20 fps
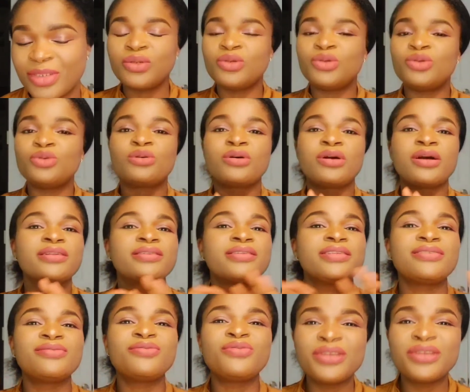You are
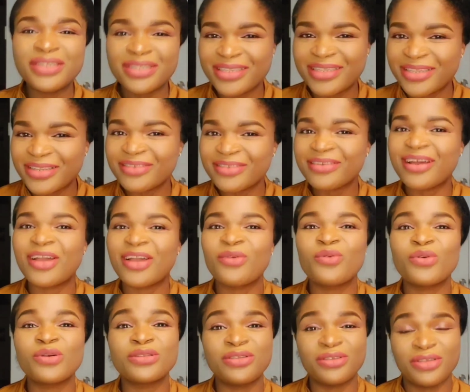the reason I
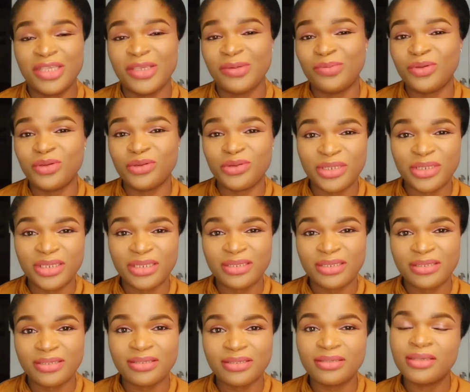want to keep doing
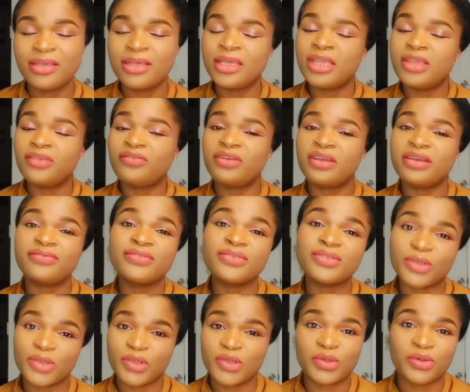this. If you haven't
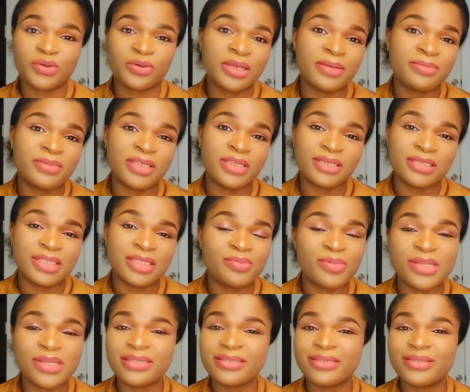subscribed yet,
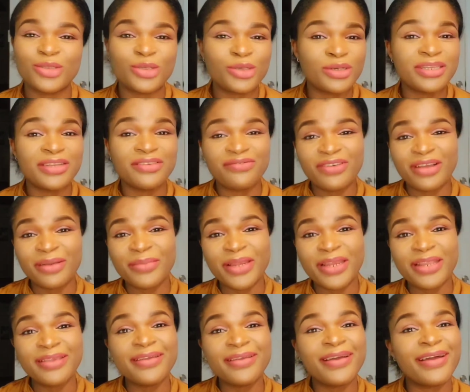please join the
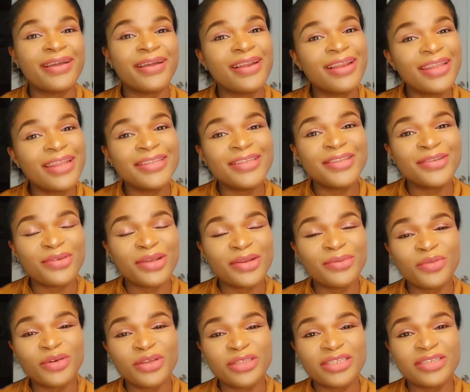family and click the
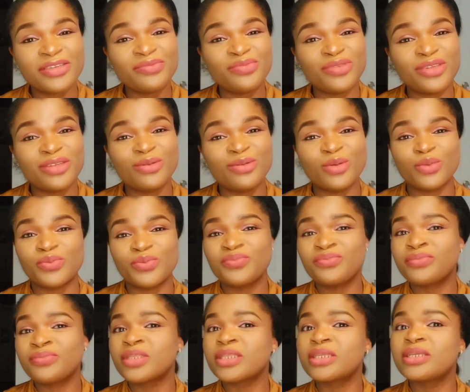red button below.
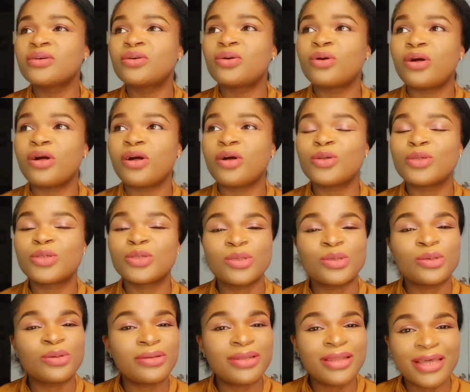
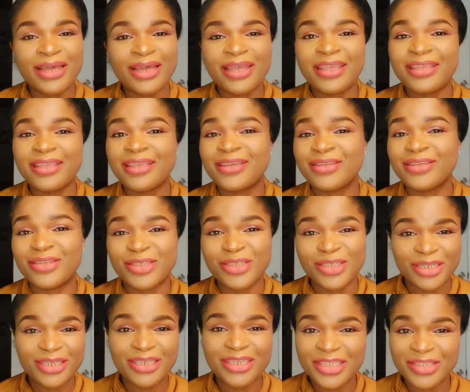Also like and
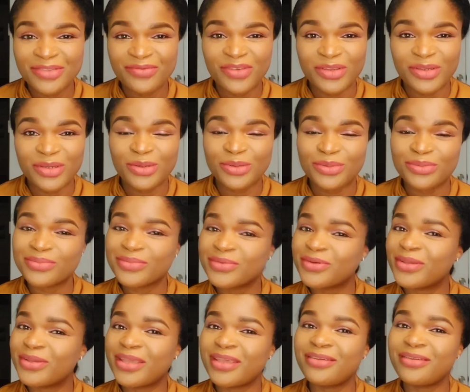share this video,
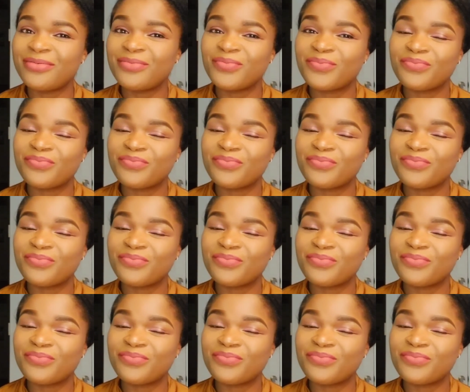okay?